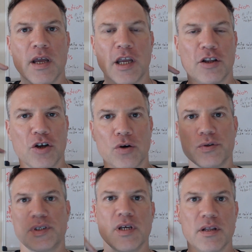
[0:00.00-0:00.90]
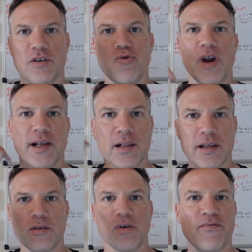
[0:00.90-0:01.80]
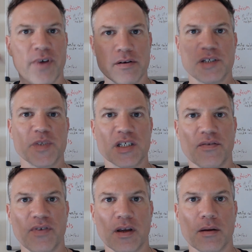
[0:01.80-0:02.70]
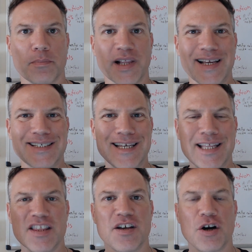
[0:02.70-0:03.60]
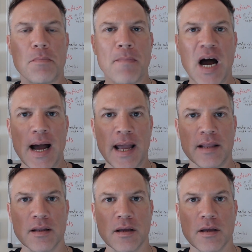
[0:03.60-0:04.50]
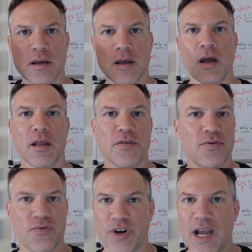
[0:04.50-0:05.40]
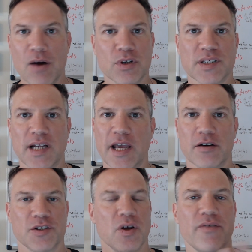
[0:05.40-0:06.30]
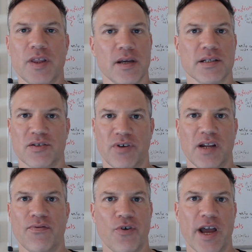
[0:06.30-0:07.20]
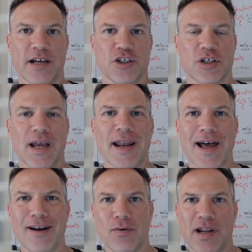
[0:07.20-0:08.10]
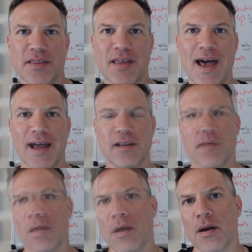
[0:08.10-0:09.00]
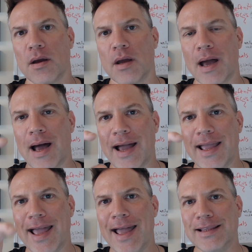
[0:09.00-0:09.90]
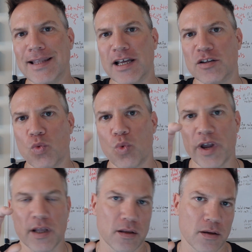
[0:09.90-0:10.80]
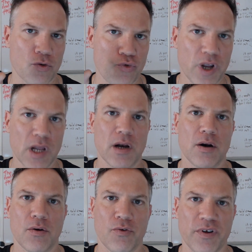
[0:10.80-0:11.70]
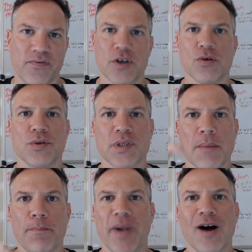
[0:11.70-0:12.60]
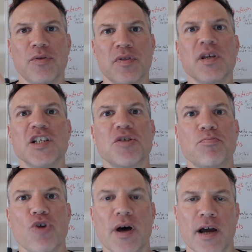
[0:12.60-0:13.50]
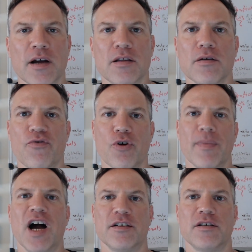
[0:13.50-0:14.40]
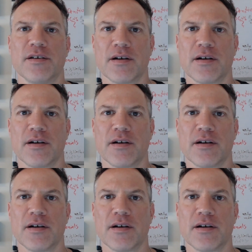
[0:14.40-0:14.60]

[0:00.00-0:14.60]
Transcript: It goes directly to a very specific place in their mind 3 hours later, so everything is really fresh. And not only that, I ended with real reviews about this product from other